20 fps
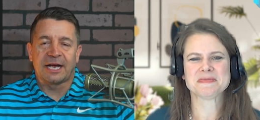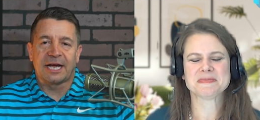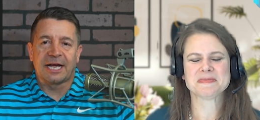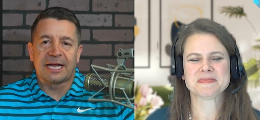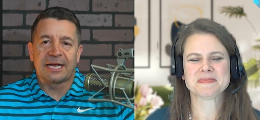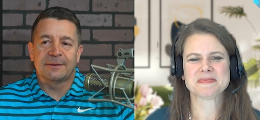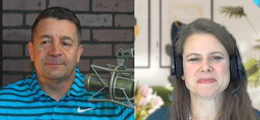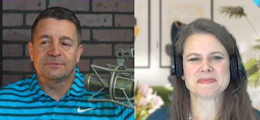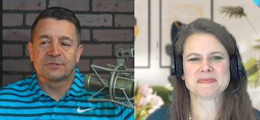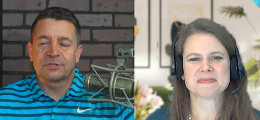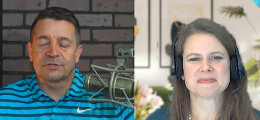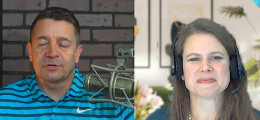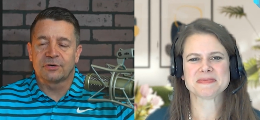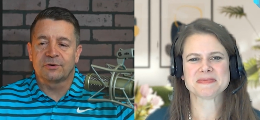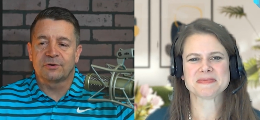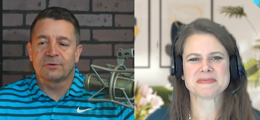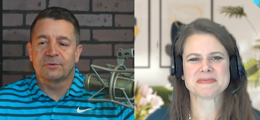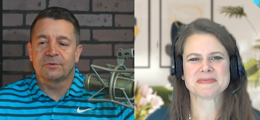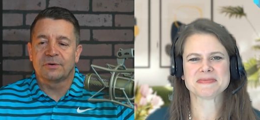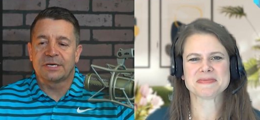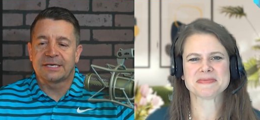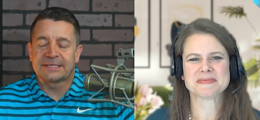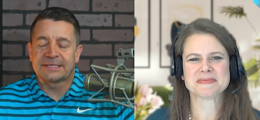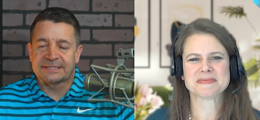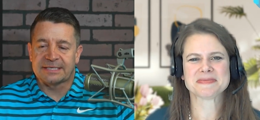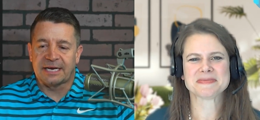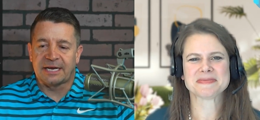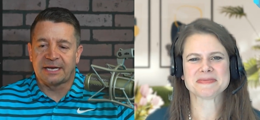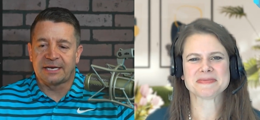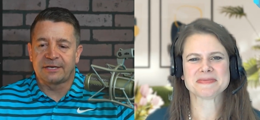Speaker 1: I am so
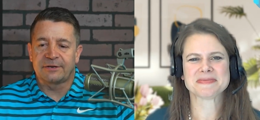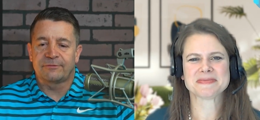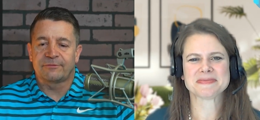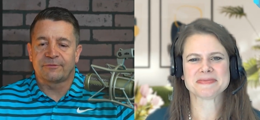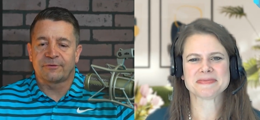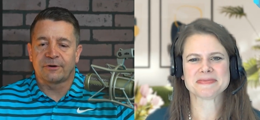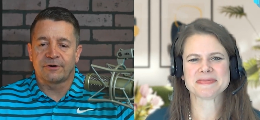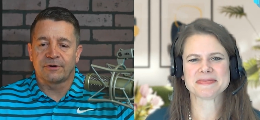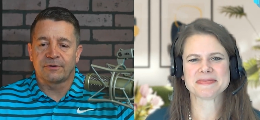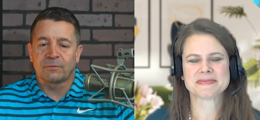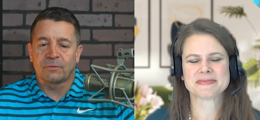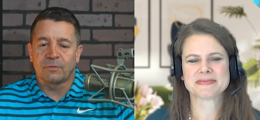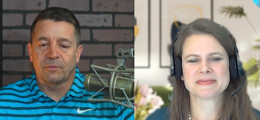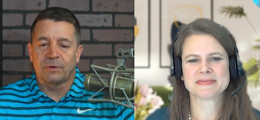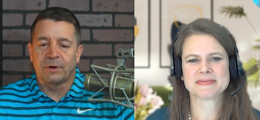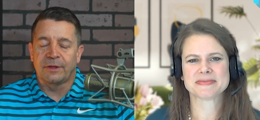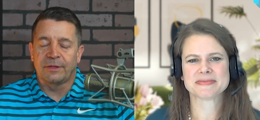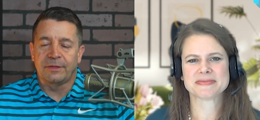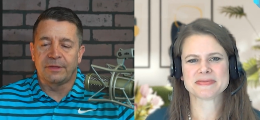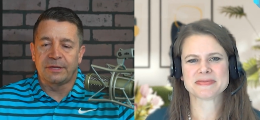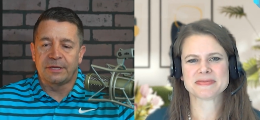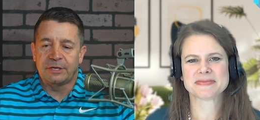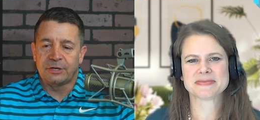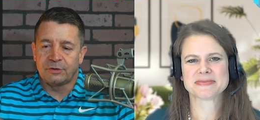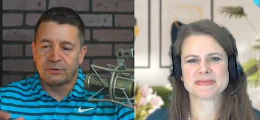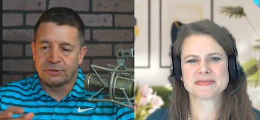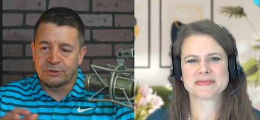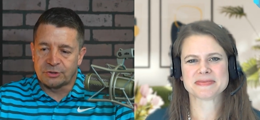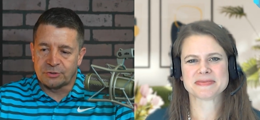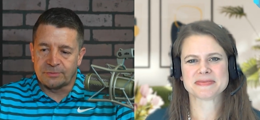excited for what
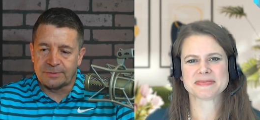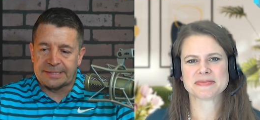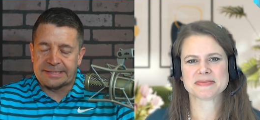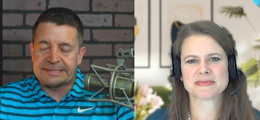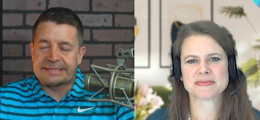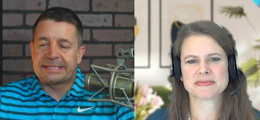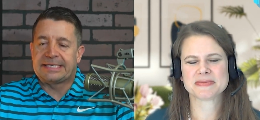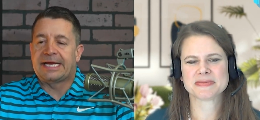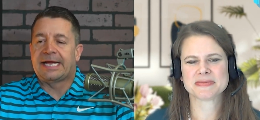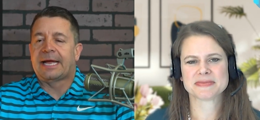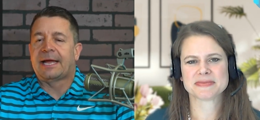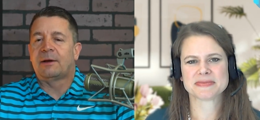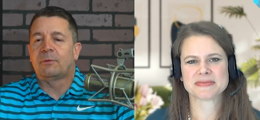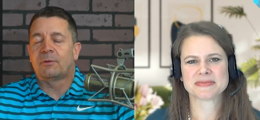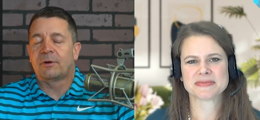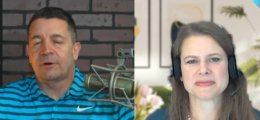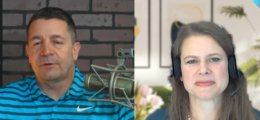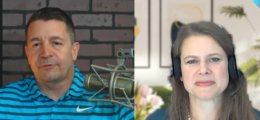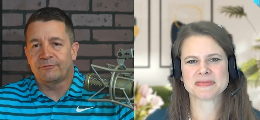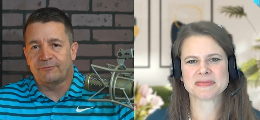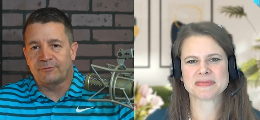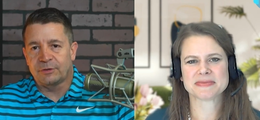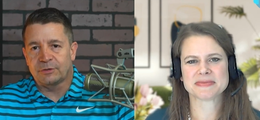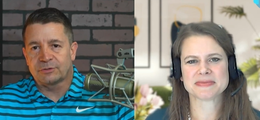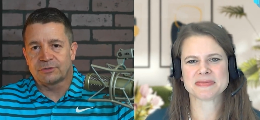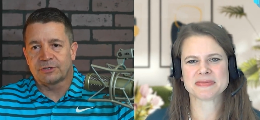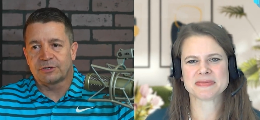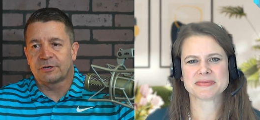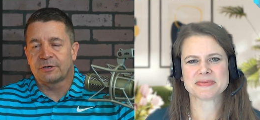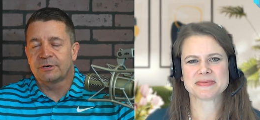you're doing today, where the
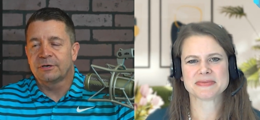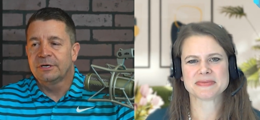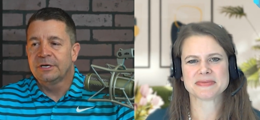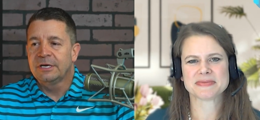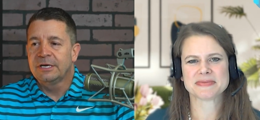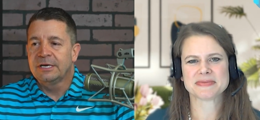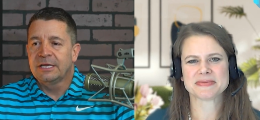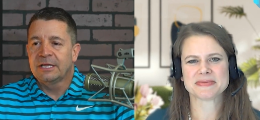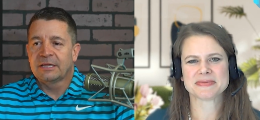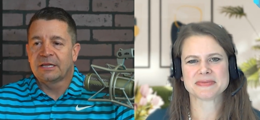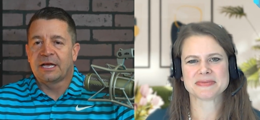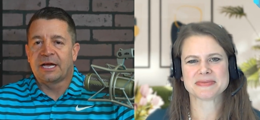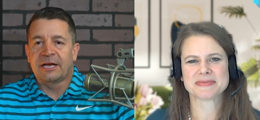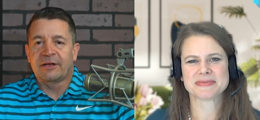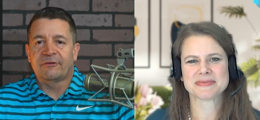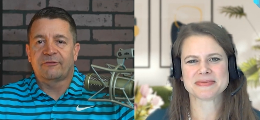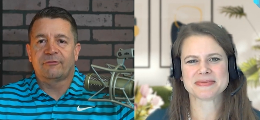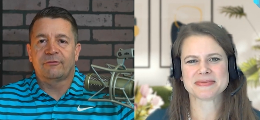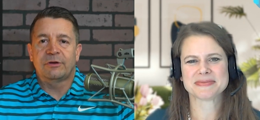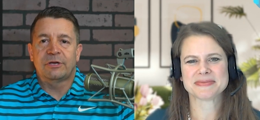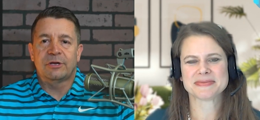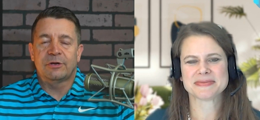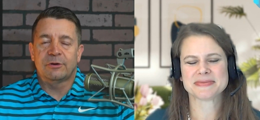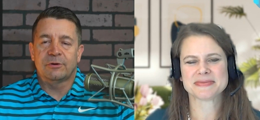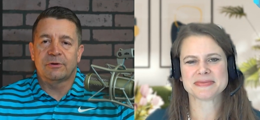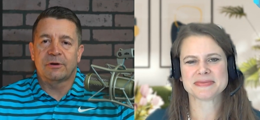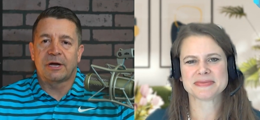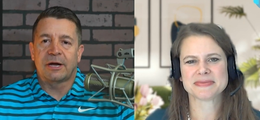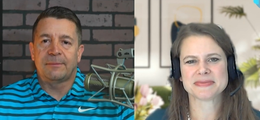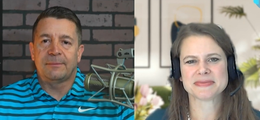future lies for
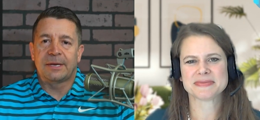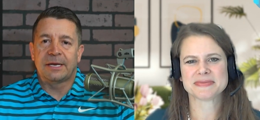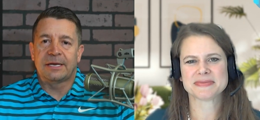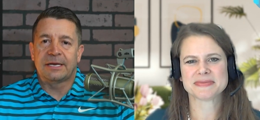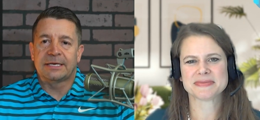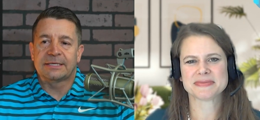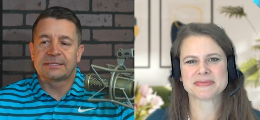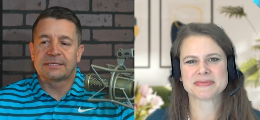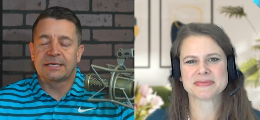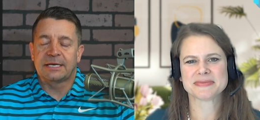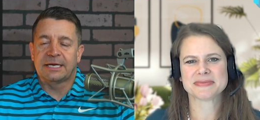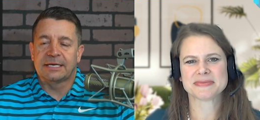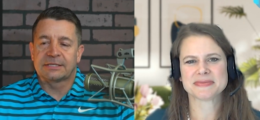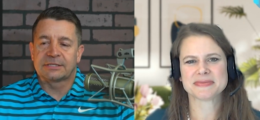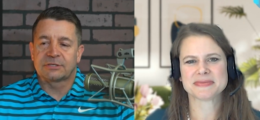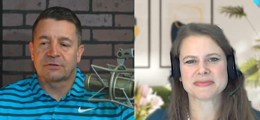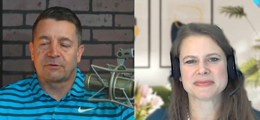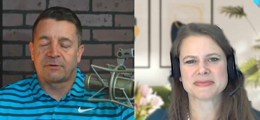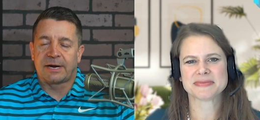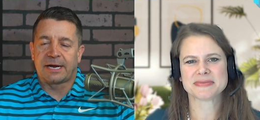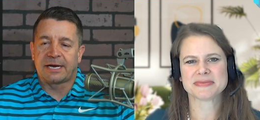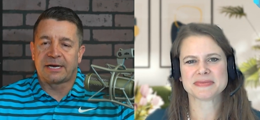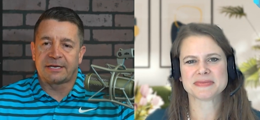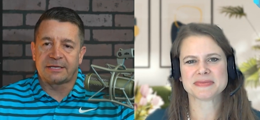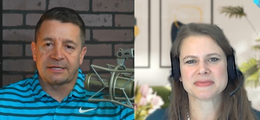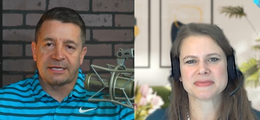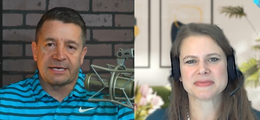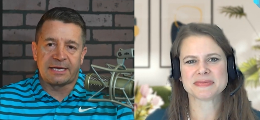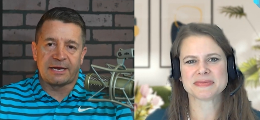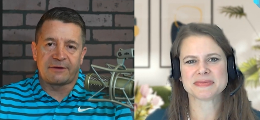you. I mean, it's it's great. I
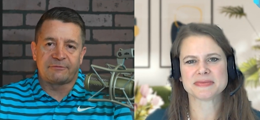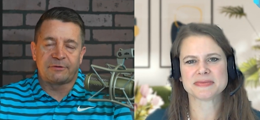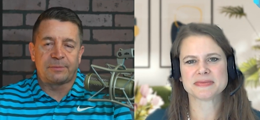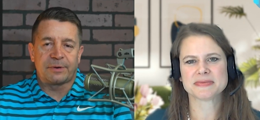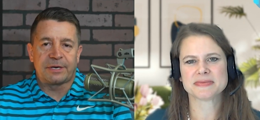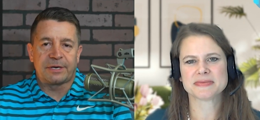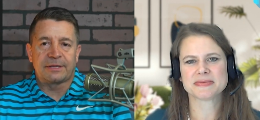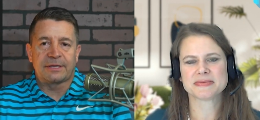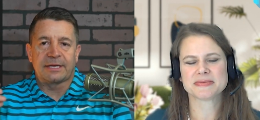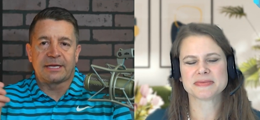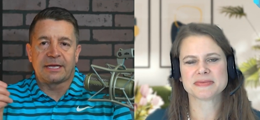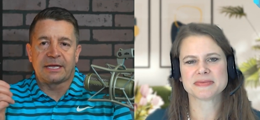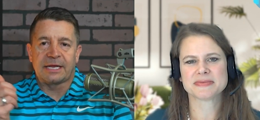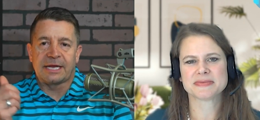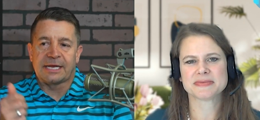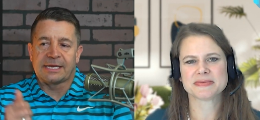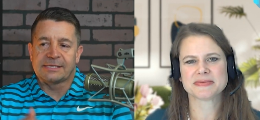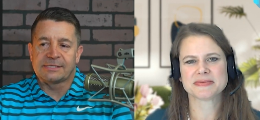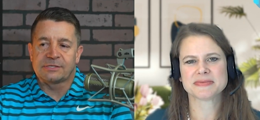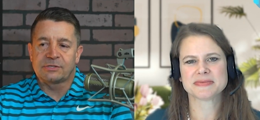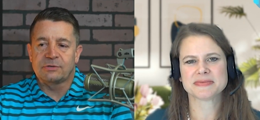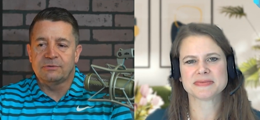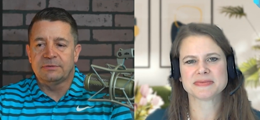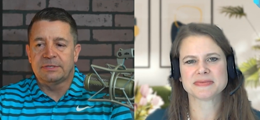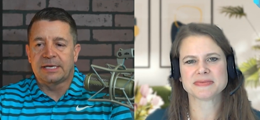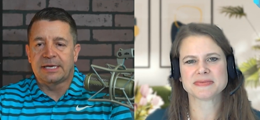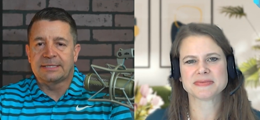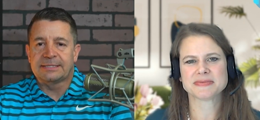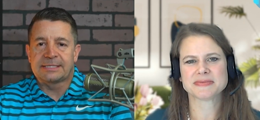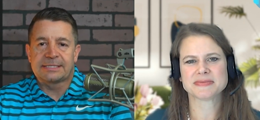think everybody that has tuned
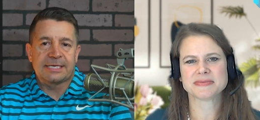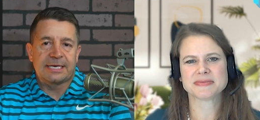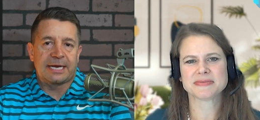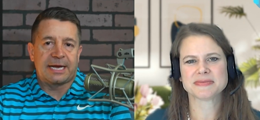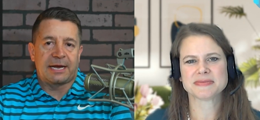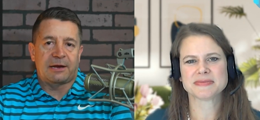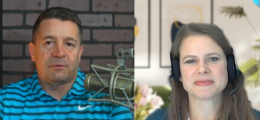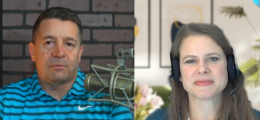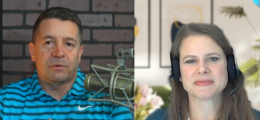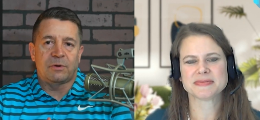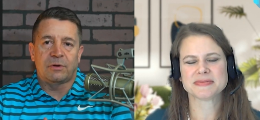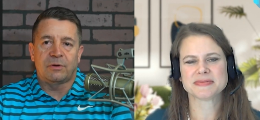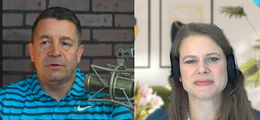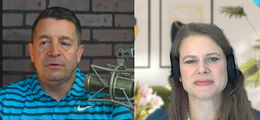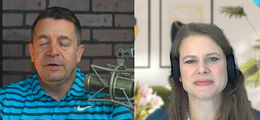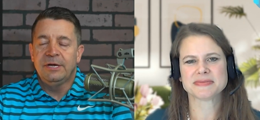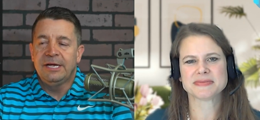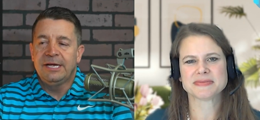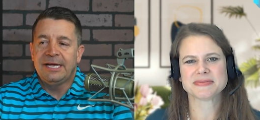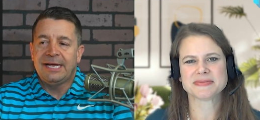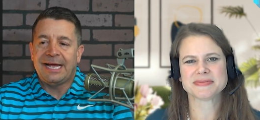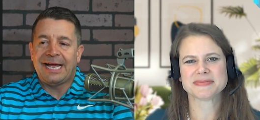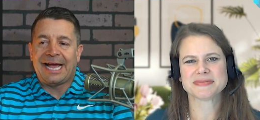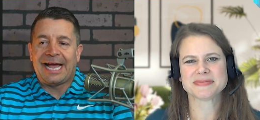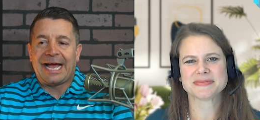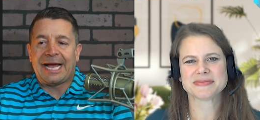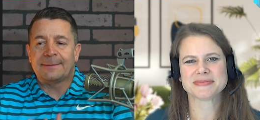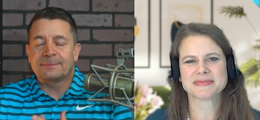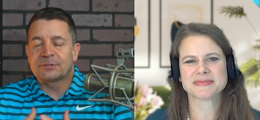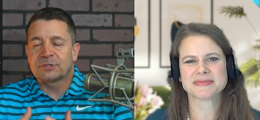in today will
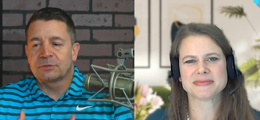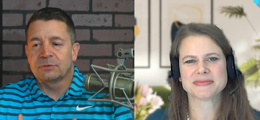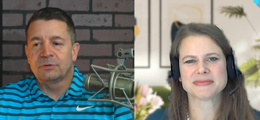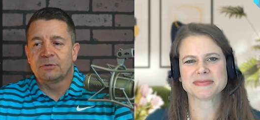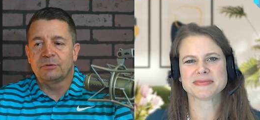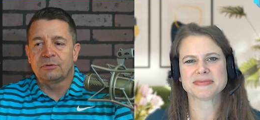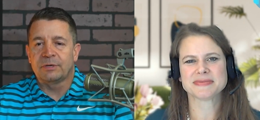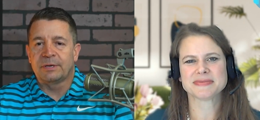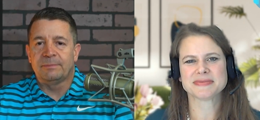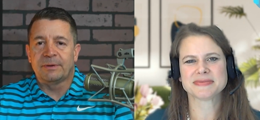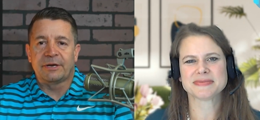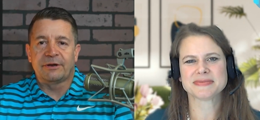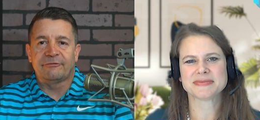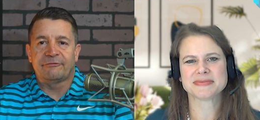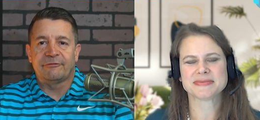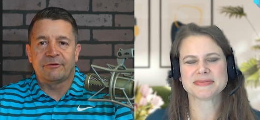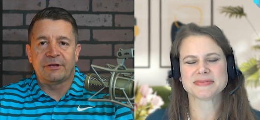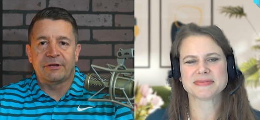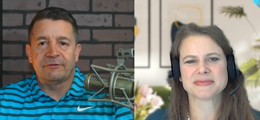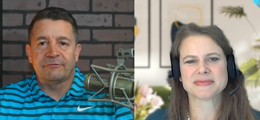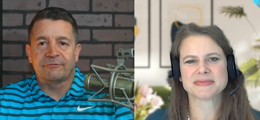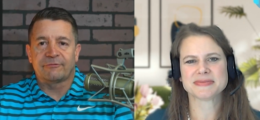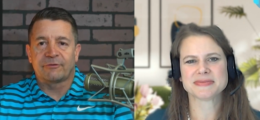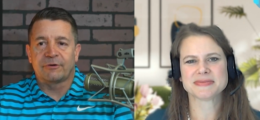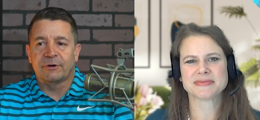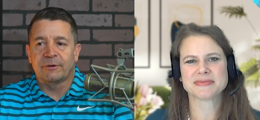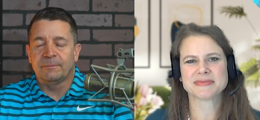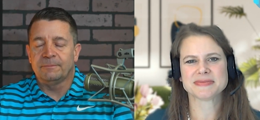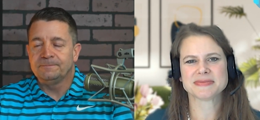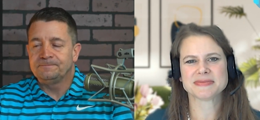absolutely benefit
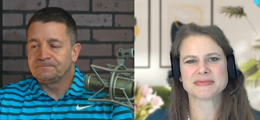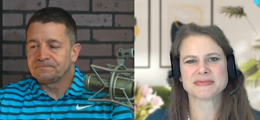from